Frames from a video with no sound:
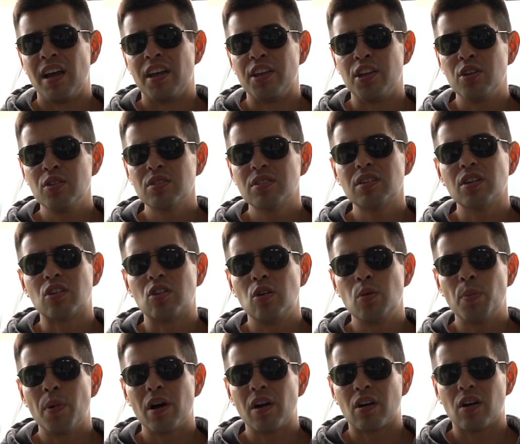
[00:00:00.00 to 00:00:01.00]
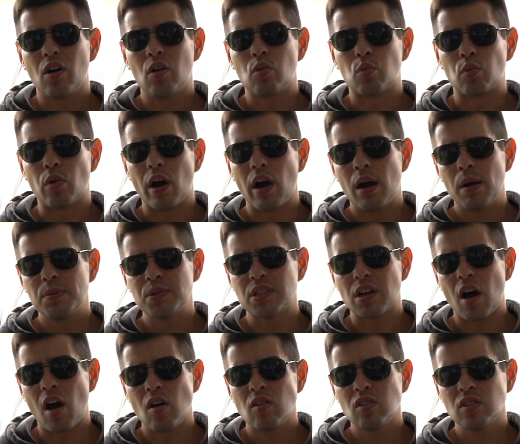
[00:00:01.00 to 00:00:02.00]
use the coupon code ROBS
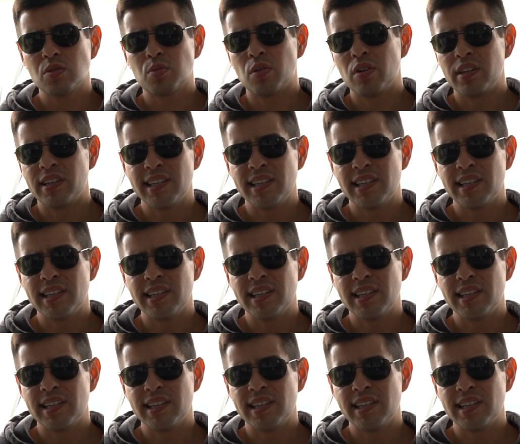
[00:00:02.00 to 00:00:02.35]
Autos for a